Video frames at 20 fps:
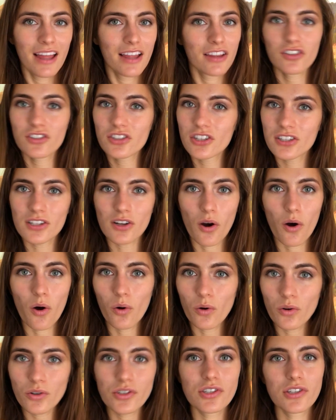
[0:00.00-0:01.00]
There's just a
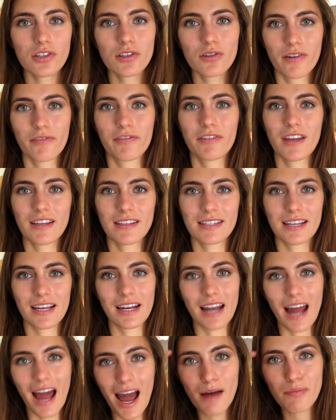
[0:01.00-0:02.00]
whole slew of things that
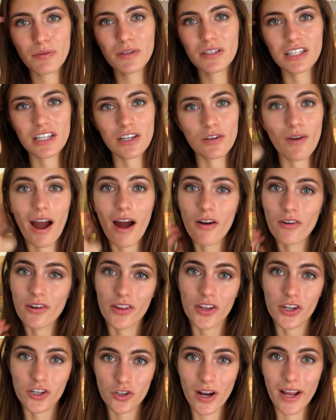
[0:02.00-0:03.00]
can happen to you out
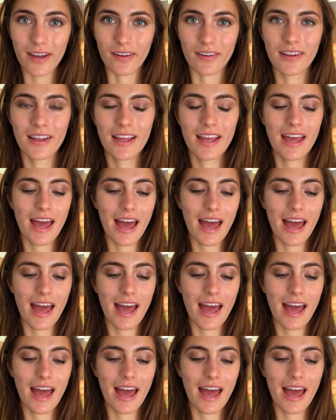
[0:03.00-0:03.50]
on the trail.